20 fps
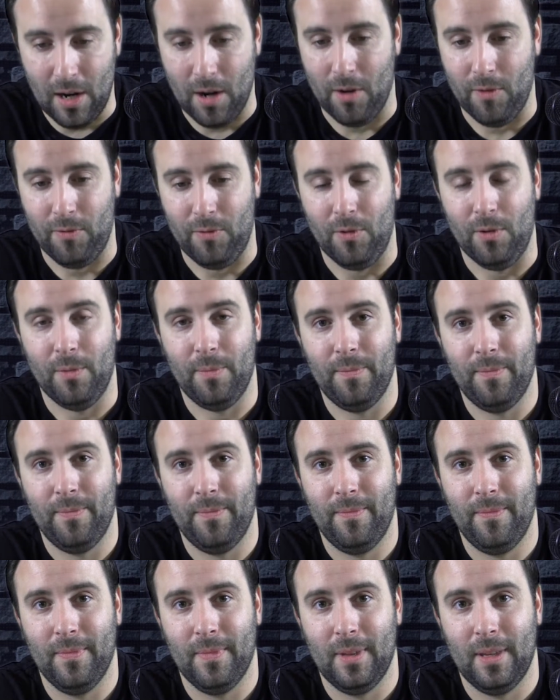be
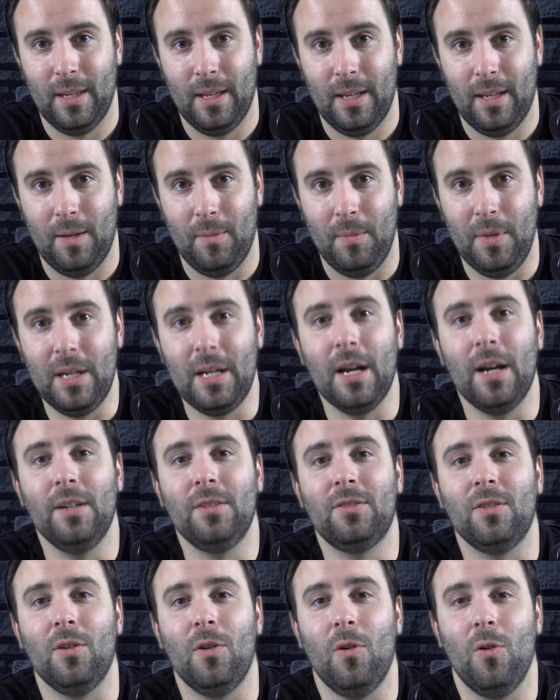careful.
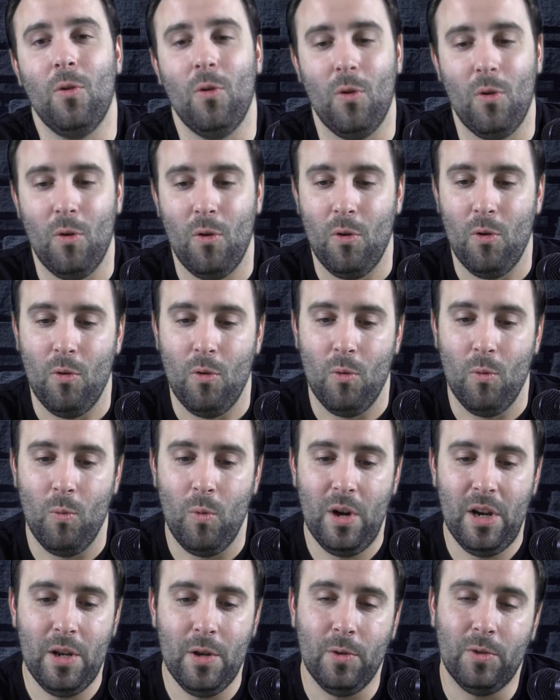Because
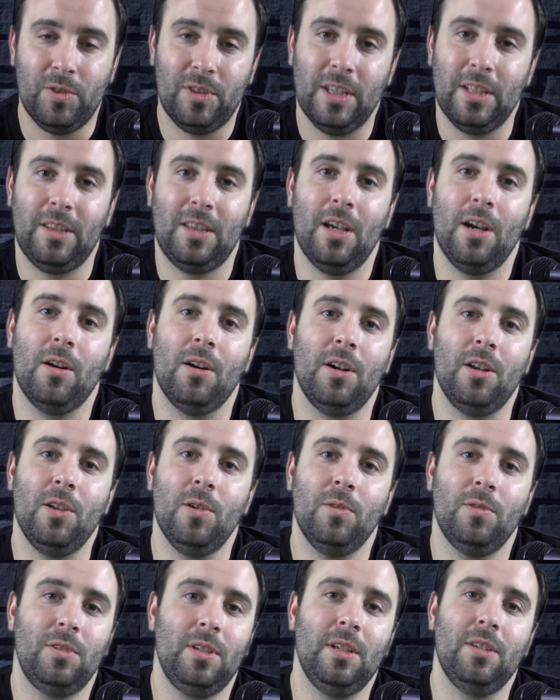when you sit
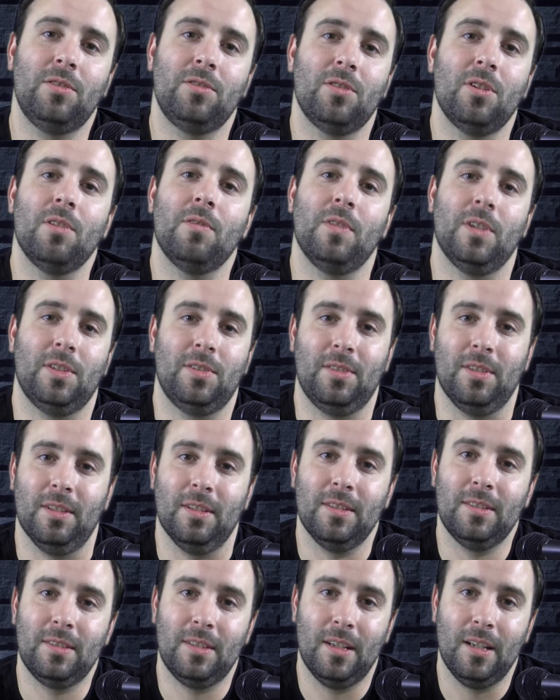there and use these
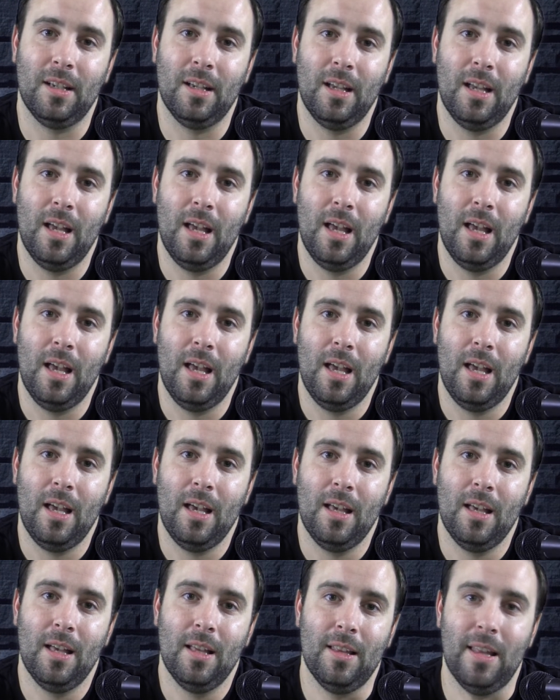services
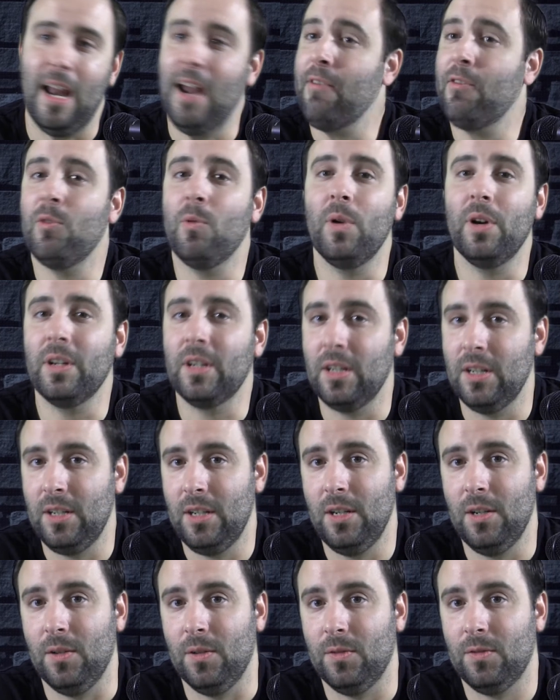that
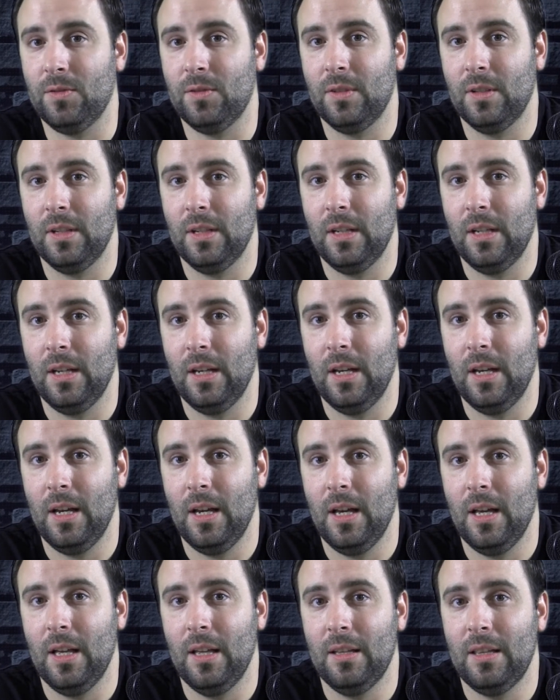everyone can use,
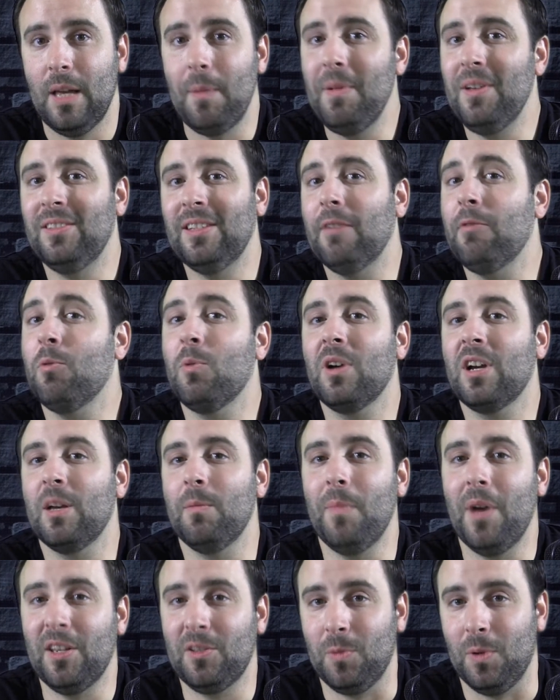that means
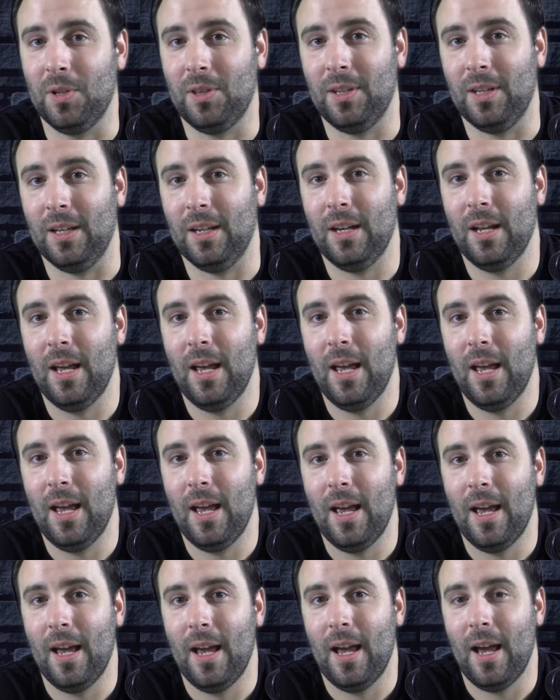everyone can mess with it.
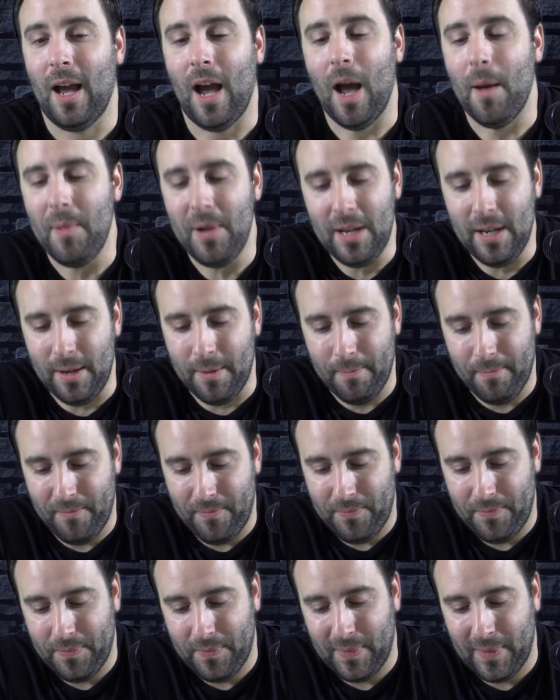I
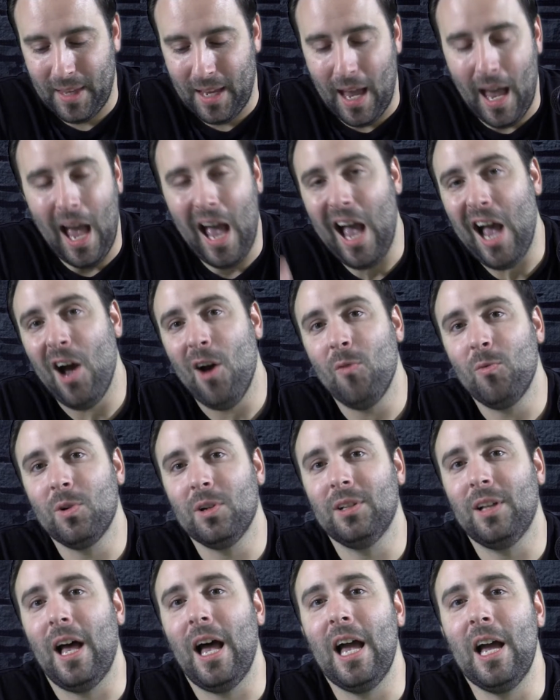mean,
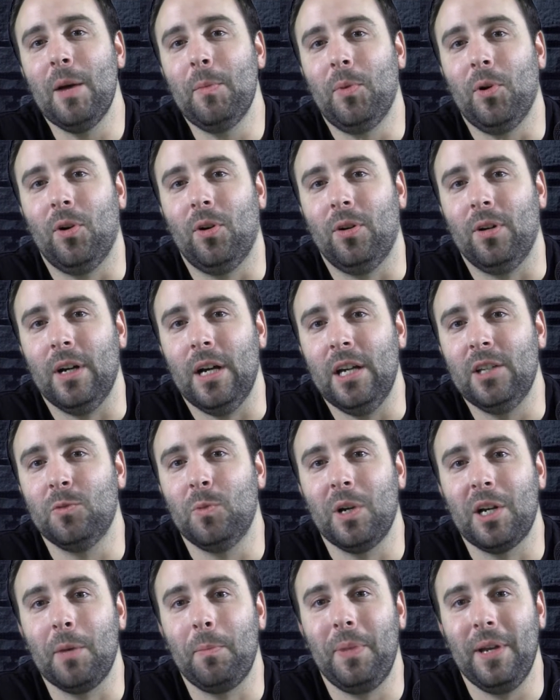how
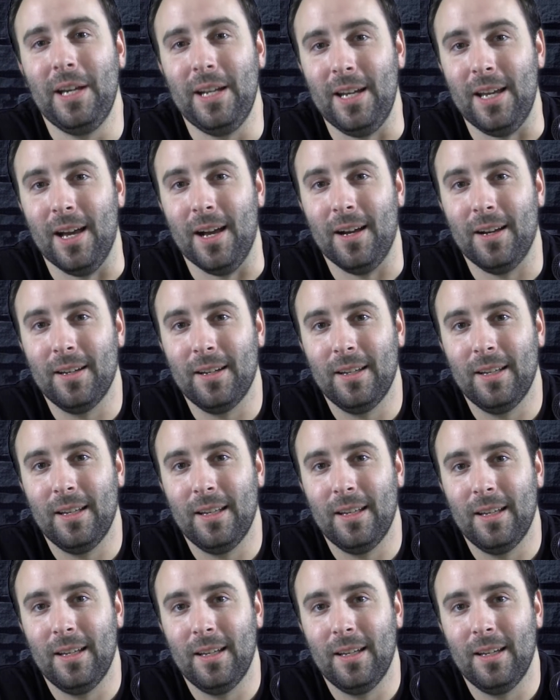reliable is Wikipedia?